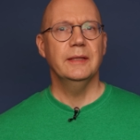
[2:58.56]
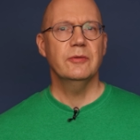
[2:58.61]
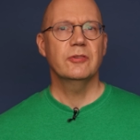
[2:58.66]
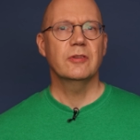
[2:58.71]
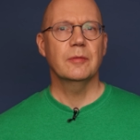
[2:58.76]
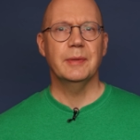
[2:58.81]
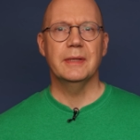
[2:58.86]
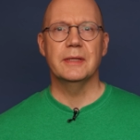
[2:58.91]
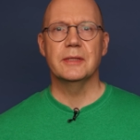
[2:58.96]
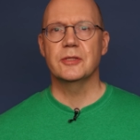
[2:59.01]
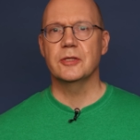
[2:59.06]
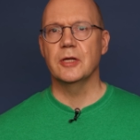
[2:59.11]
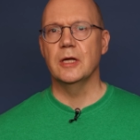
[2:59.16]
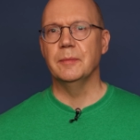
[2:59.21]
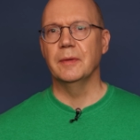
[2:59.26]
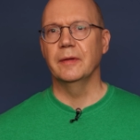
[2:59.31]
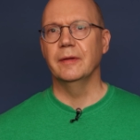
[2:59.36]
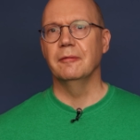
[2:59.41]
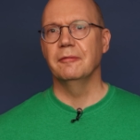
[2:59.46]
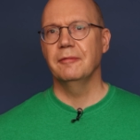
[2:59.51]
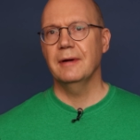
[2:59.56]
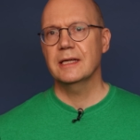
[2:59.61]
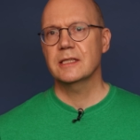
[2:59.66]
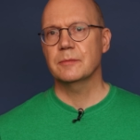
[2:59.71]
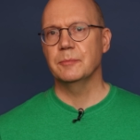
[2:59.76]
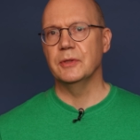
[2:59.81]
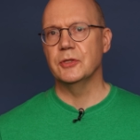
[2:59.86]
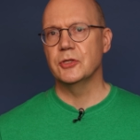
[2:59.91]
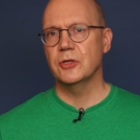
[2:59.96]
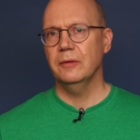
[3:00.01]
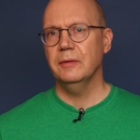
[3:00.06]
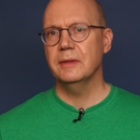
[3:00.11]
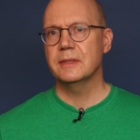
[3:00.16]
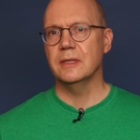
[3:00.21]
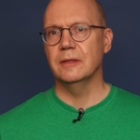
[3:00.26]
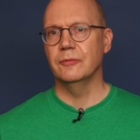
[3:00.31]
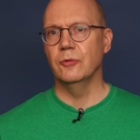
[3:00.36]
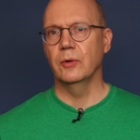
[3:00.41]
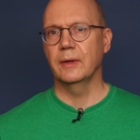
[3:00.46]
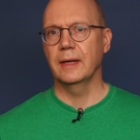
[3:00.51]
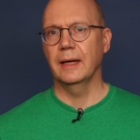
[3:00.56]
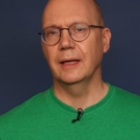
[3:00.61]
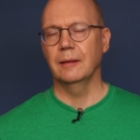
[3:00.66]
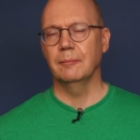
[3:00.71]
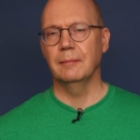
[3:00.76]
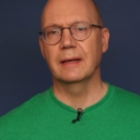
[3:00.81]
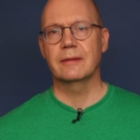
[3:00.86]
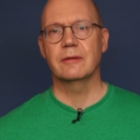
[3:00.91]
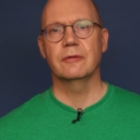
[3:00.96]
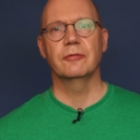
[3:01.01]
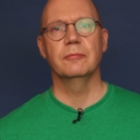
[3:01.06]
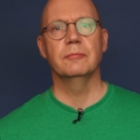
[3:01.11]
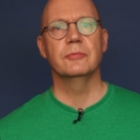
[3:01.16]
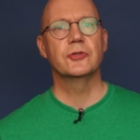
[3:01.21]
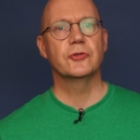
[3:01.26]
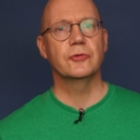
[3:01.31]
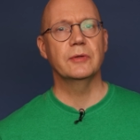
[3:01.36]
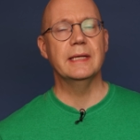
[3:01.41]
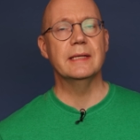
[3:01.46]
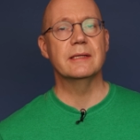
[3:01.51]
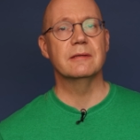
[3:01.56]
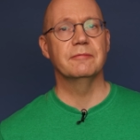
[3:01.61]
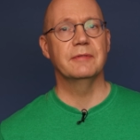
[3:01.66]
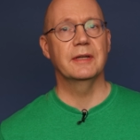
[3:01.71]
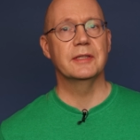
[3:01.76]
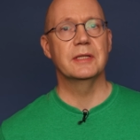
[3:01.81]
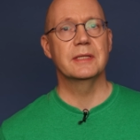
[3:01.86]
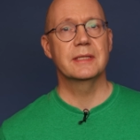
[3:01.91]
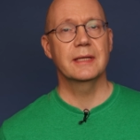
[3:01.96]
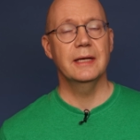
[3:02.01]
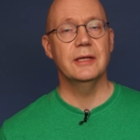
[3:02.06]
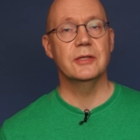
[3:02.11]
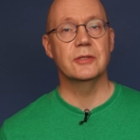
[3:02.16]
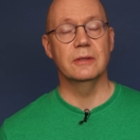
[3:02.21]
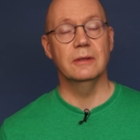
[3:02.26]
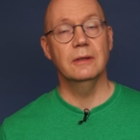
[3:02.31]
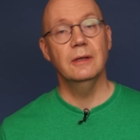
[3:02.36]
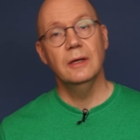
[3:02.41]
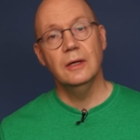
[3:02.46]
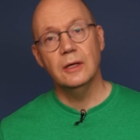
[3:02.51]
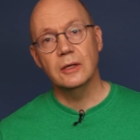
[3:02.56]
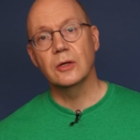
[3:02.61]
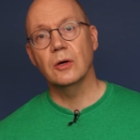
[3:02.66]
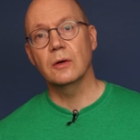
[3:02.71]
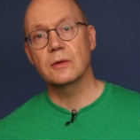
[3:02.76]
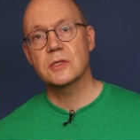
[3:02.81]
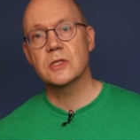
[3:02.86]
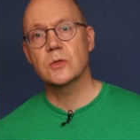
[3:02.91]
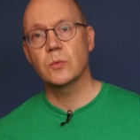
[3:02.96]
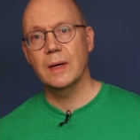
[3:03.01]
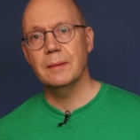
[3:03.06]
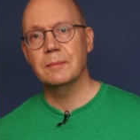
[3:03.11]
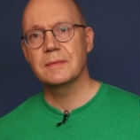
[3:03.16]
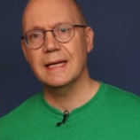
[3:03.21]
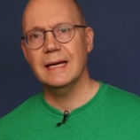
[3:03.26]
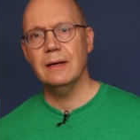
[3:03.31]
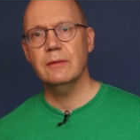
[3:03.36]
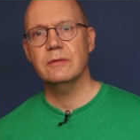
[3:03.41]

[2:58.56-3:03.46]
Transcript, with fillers: It used to be assumed that the vast majority of organic matter from trees and vegetation got swept